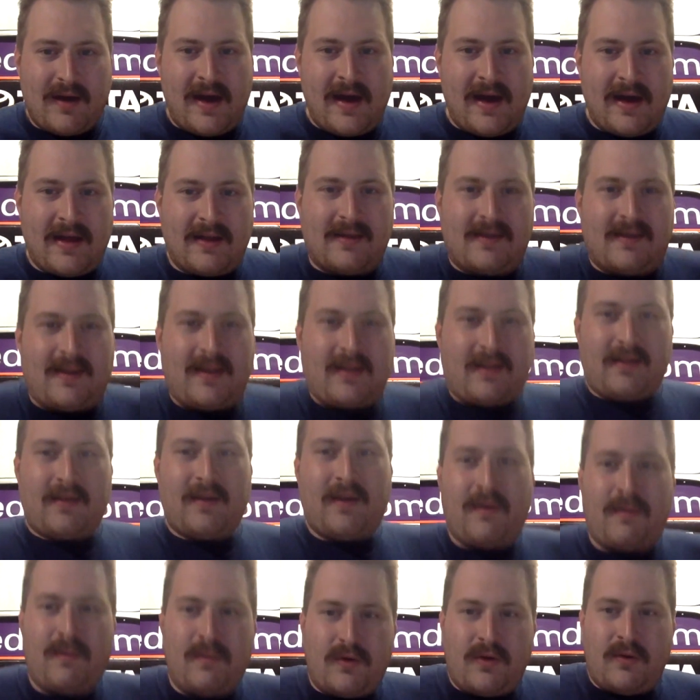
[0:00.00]
And
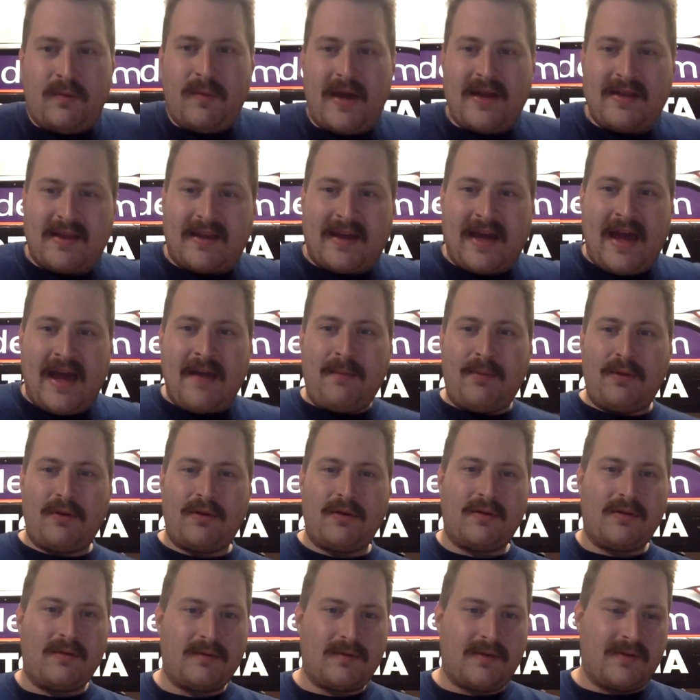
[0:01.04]
you made the
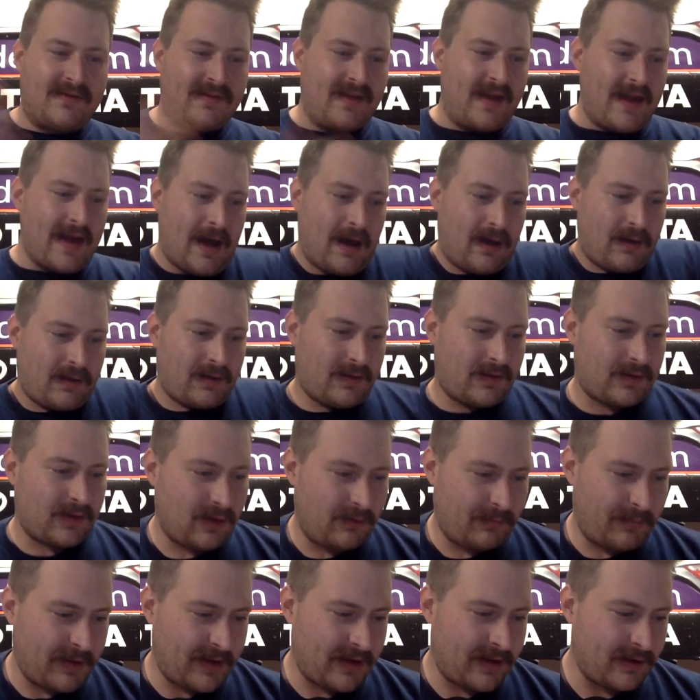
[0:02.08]
gamble. You stay out a
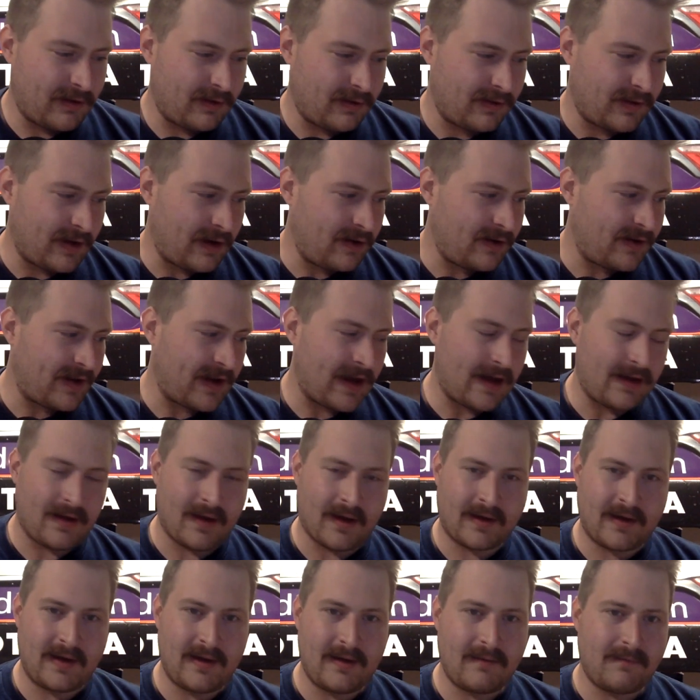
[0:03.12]
little bit here and there. You got
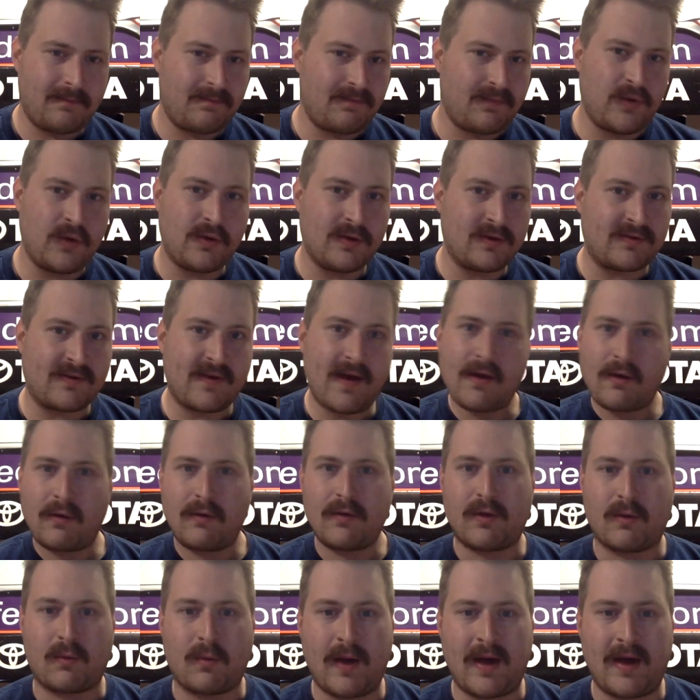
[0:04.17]
lucky. You could
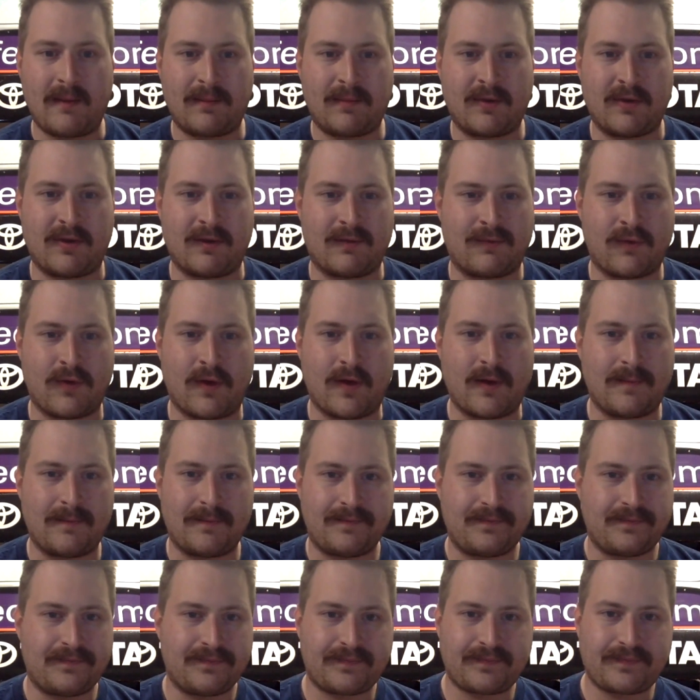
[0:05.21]
cycle your way up to the front.
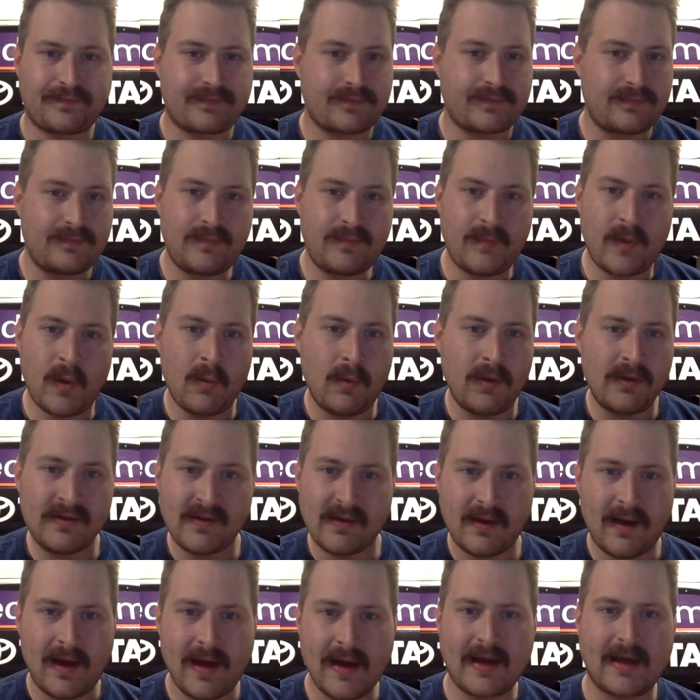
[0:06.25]
It
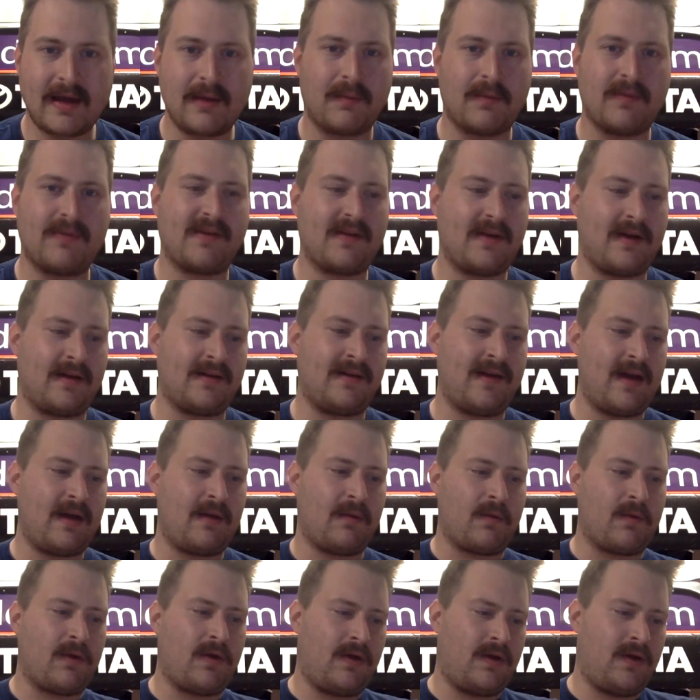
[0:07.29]
wasn't like it was a day
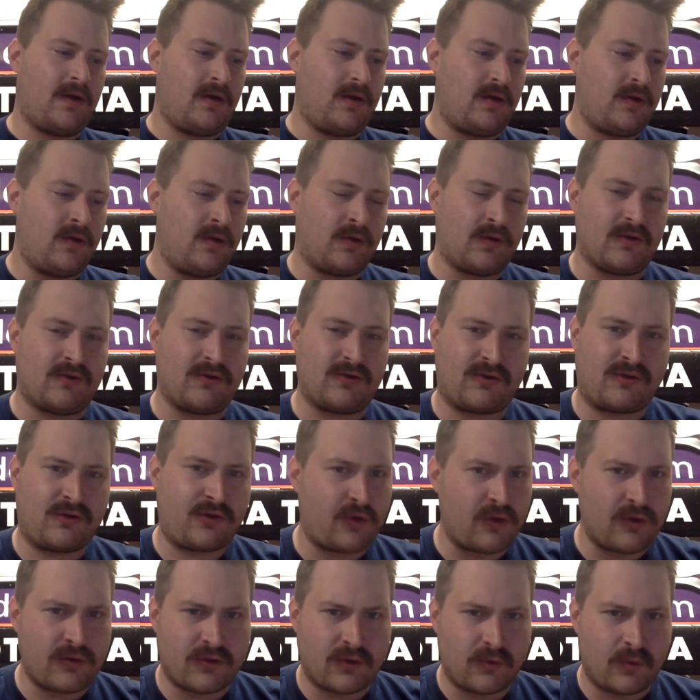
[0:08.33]
where you could just
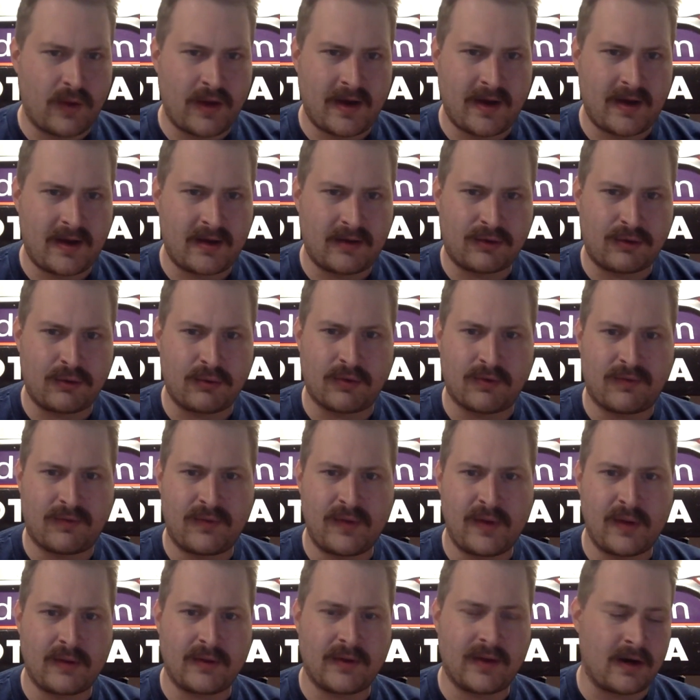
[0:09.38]
surge your way through the
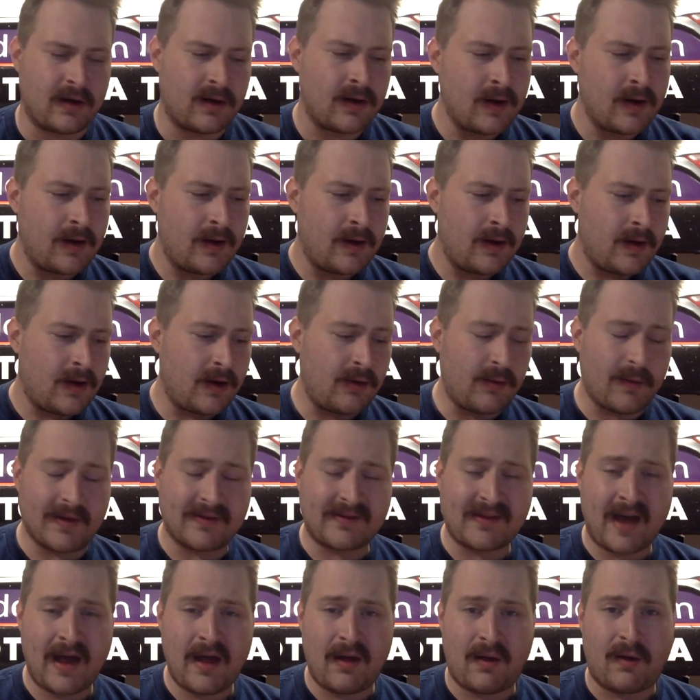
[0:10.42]
field there. Otherwise,
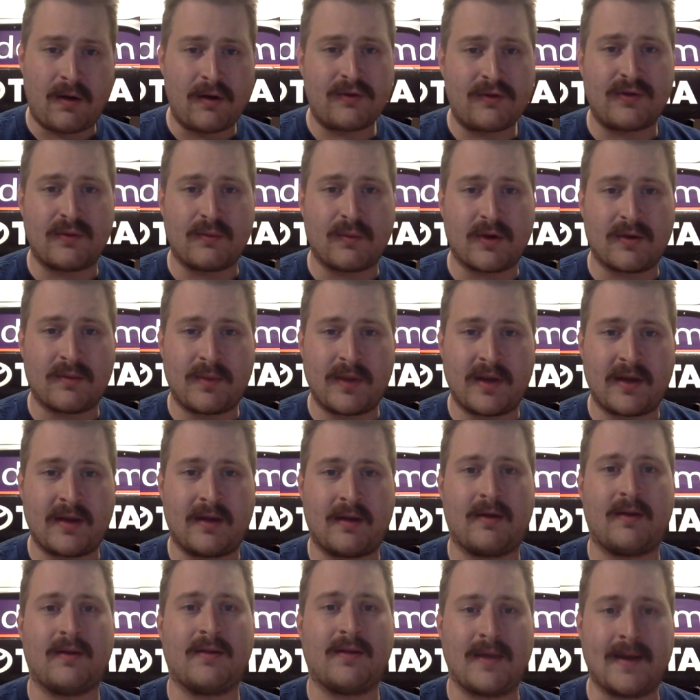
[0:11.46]
Kyle Larson would have been
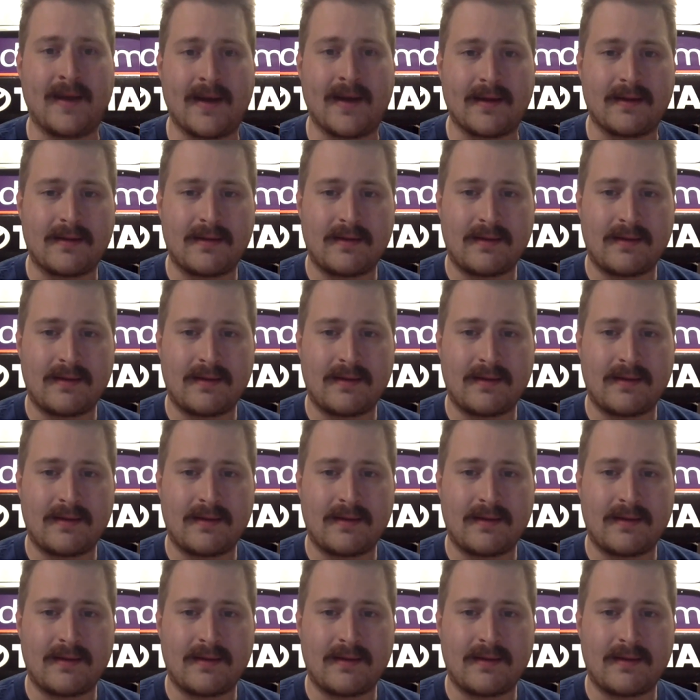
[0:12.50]
there at the end.